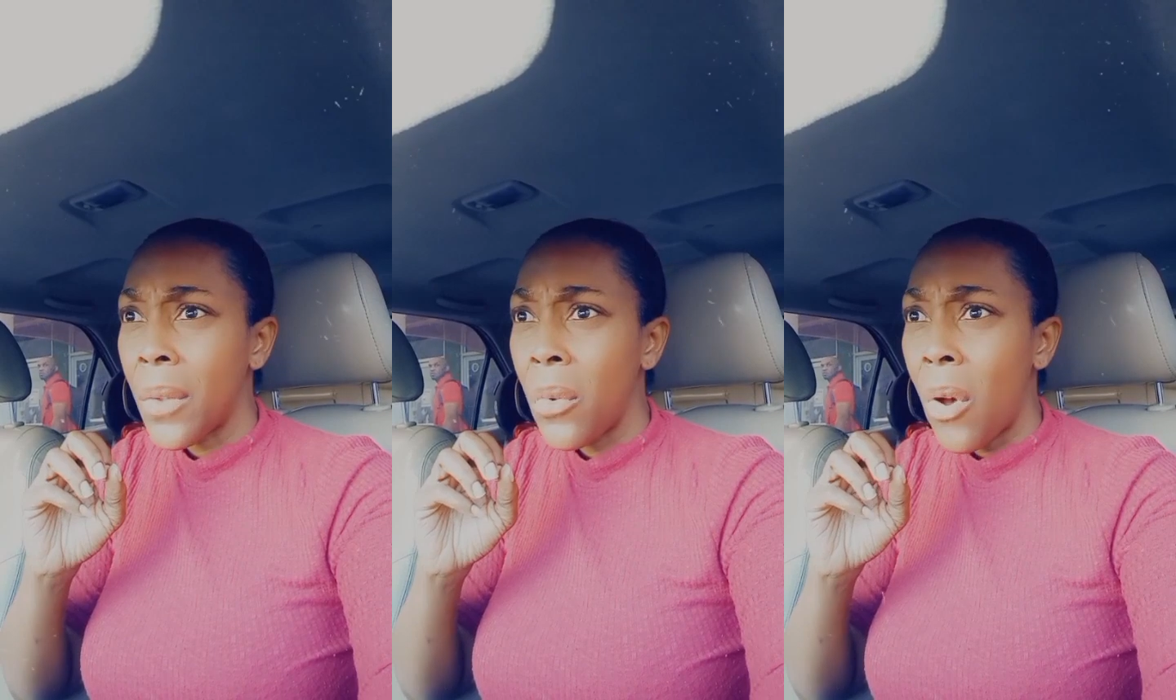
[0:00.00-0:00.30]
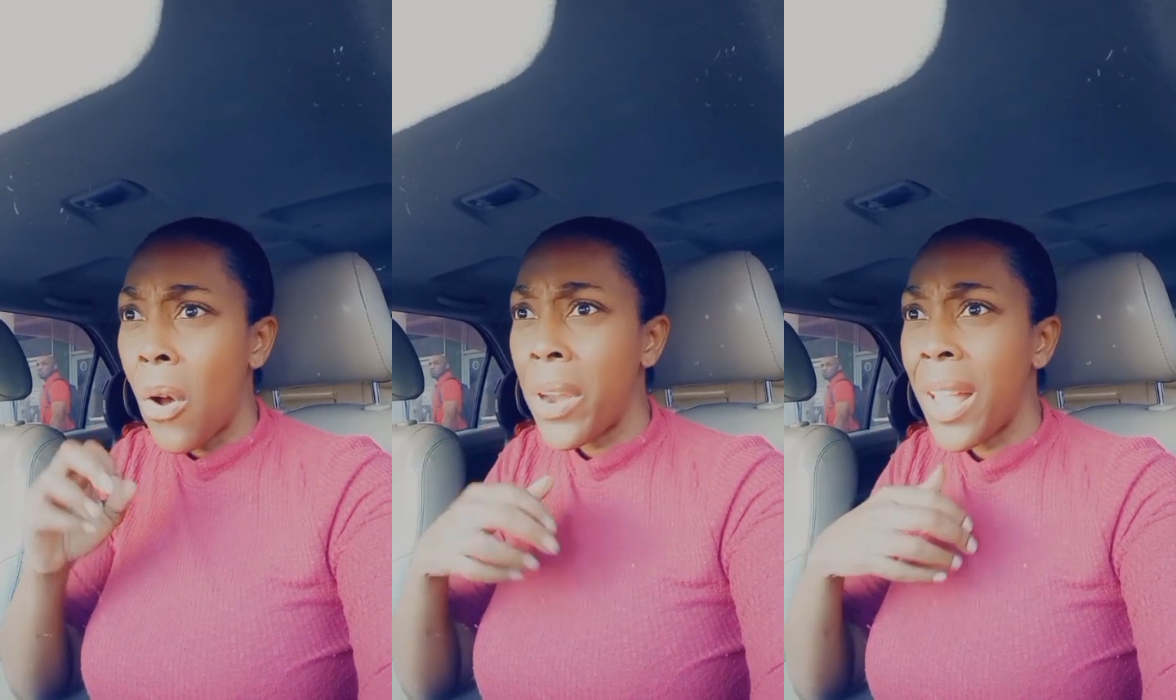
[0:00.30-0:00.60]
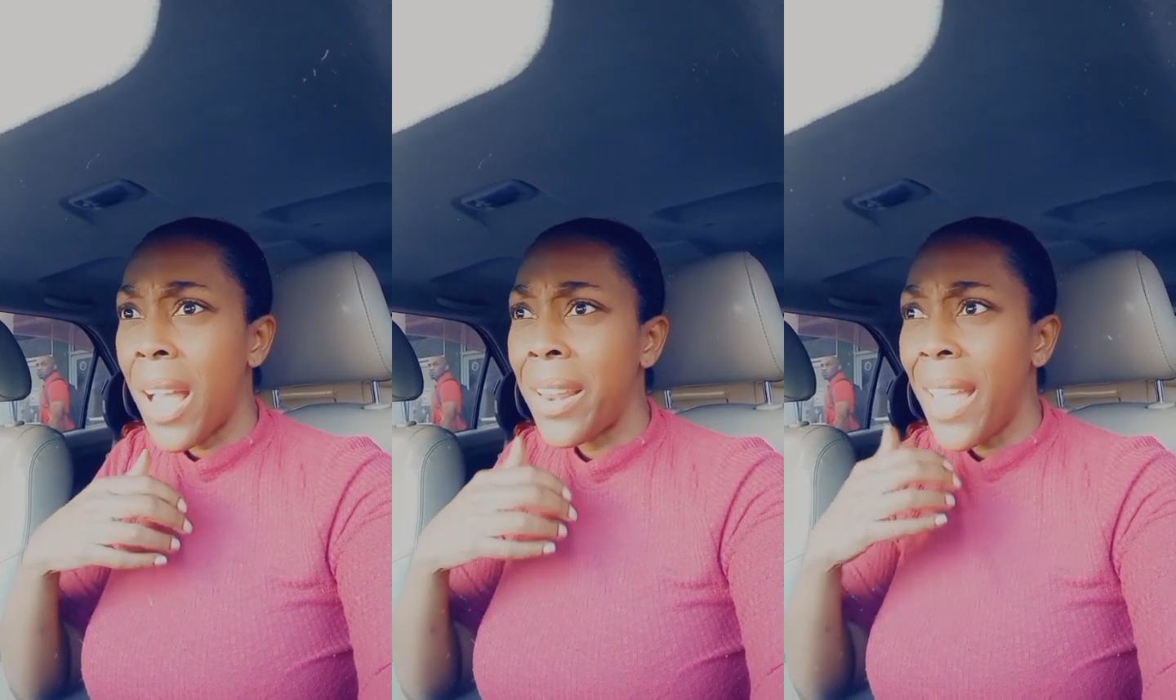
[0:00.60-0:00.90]
how they
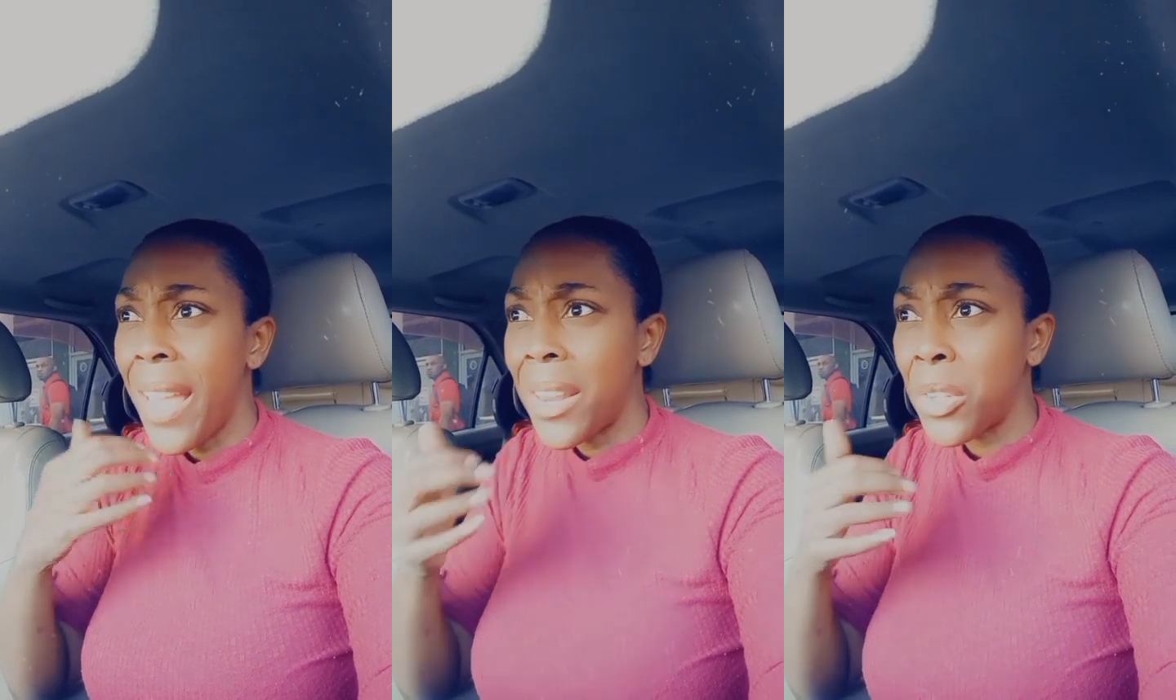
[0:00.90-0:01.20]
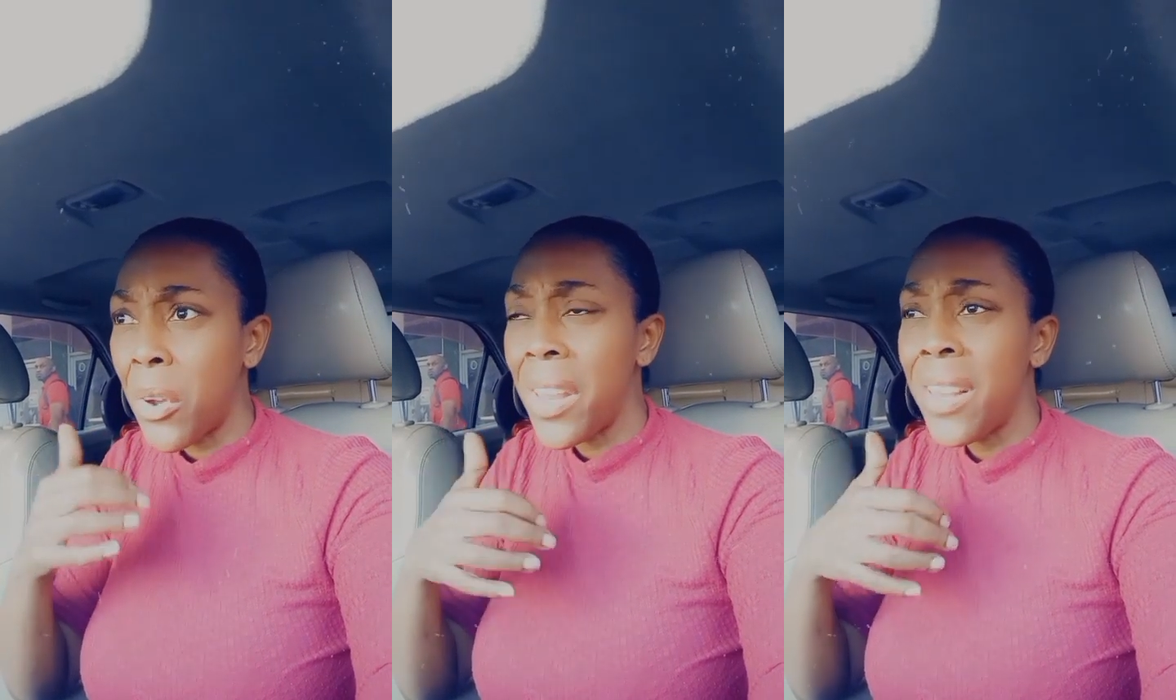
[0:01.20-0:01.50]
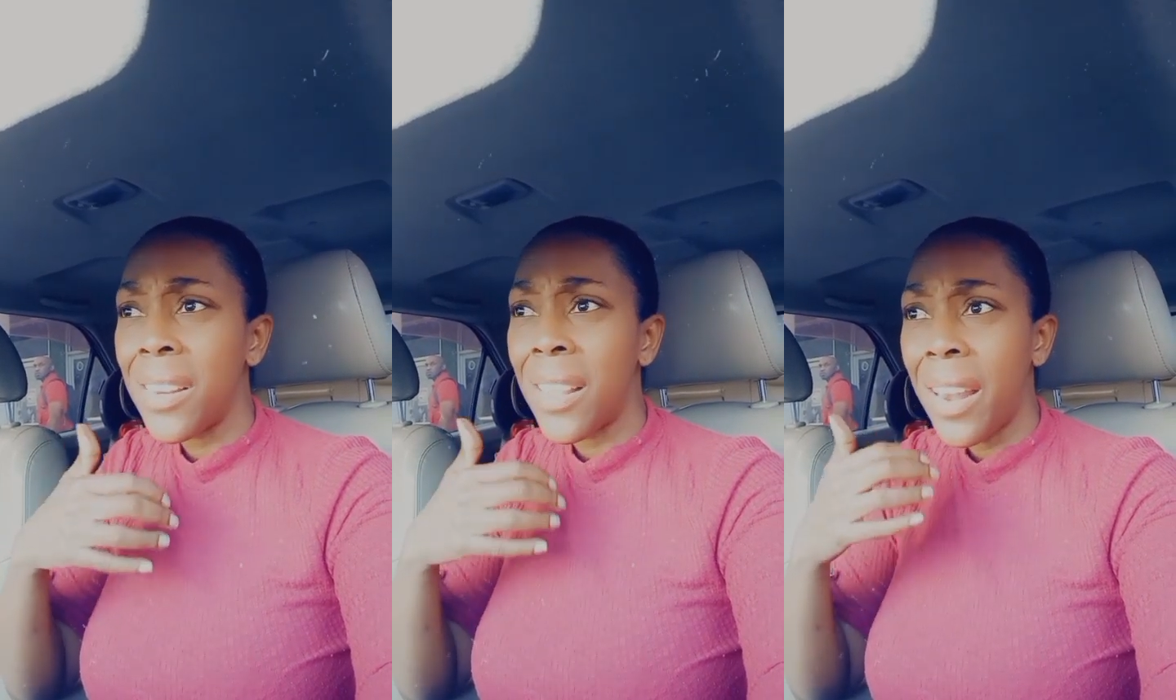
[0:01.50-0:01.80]
got the edge, how
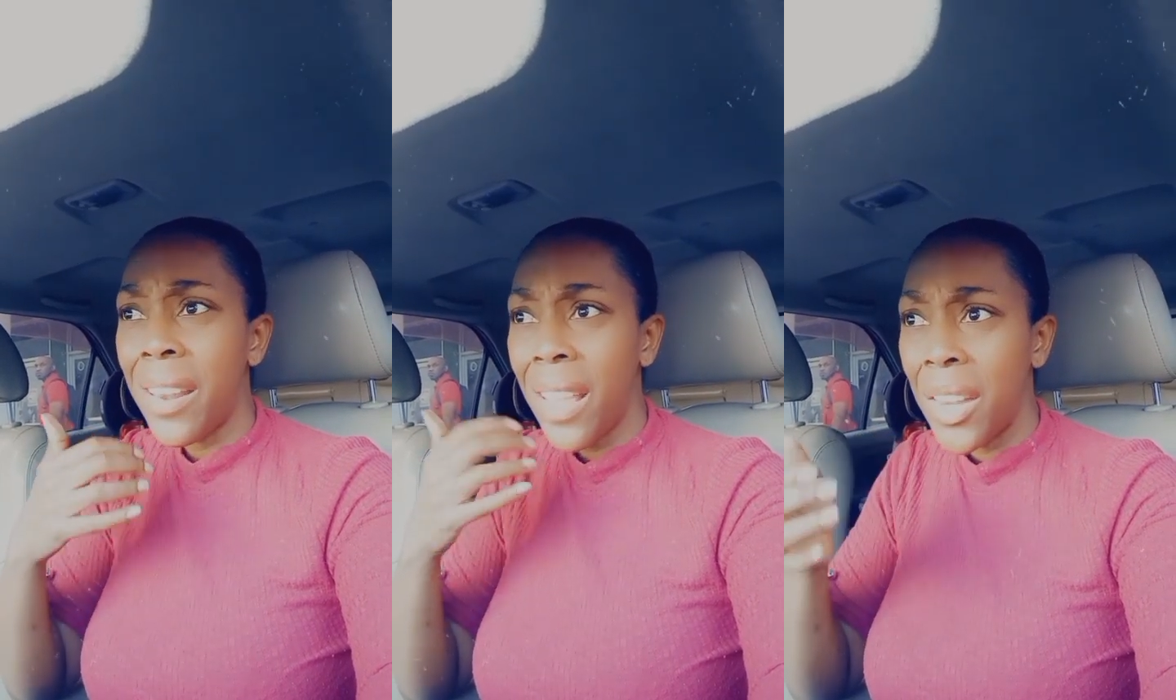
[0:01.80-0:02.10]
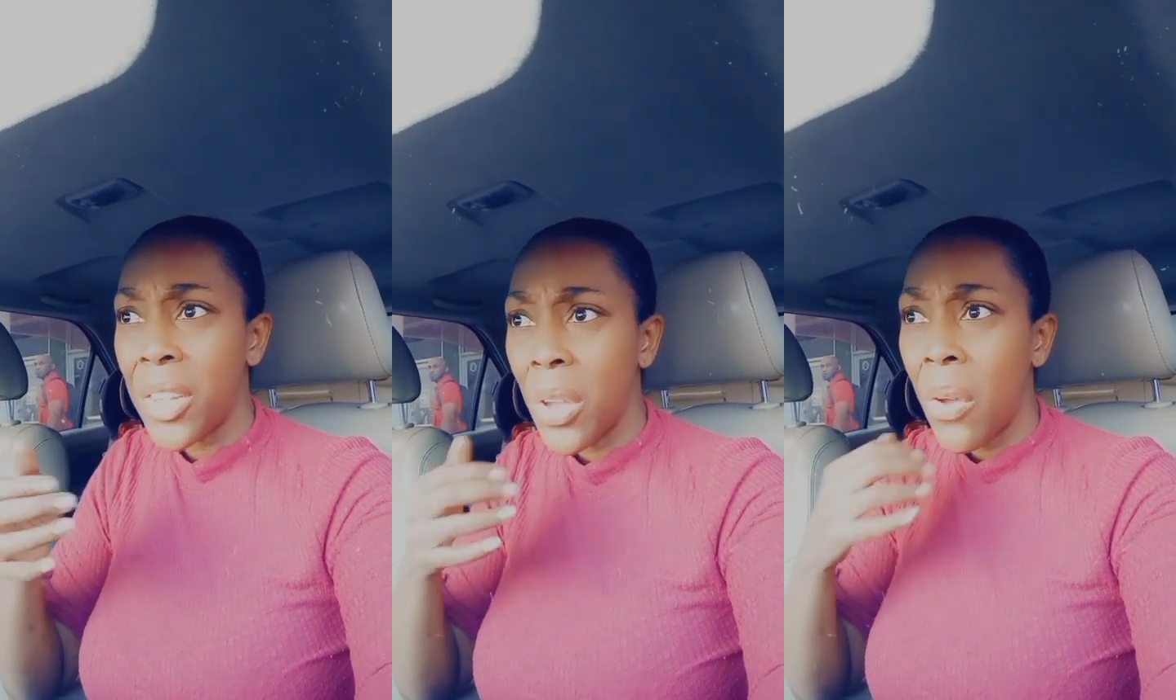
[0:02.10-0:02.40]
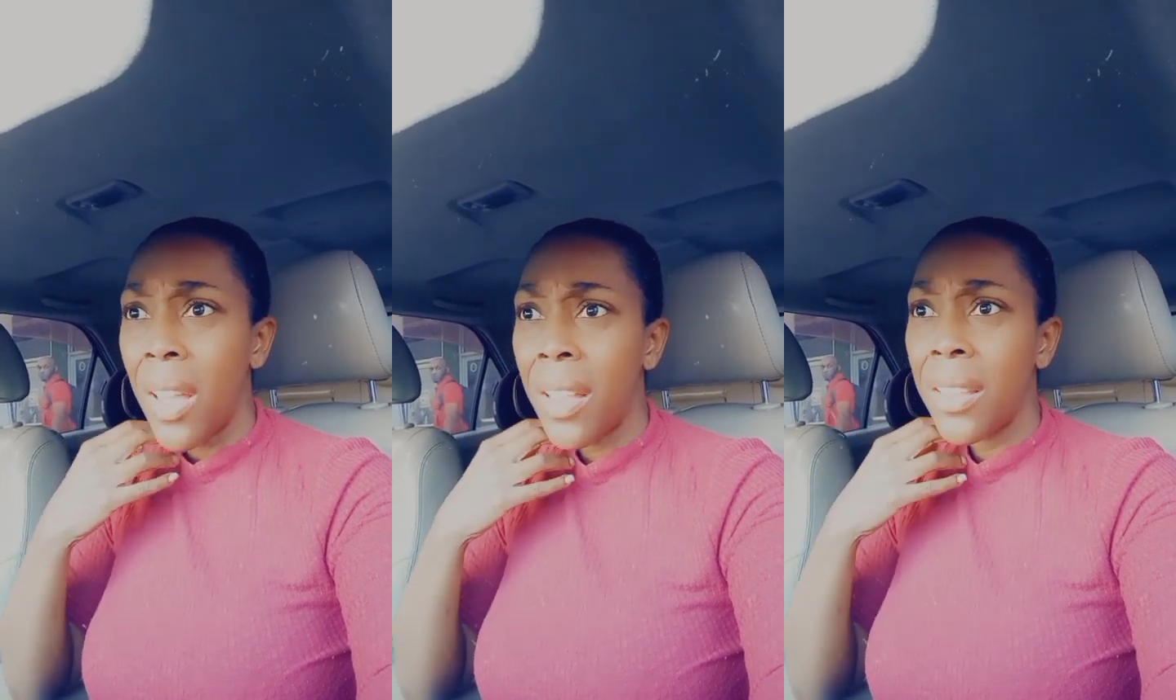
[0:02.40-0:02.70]
Dinthill got the edge now,
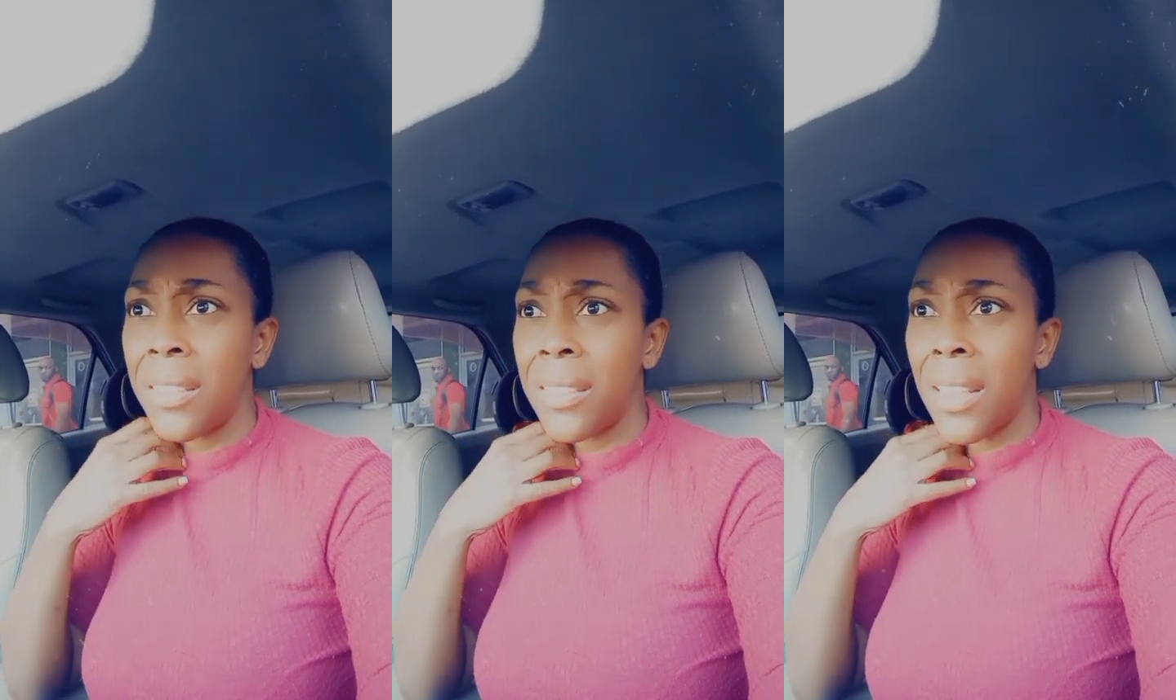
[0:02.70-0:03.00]
uh, it's the,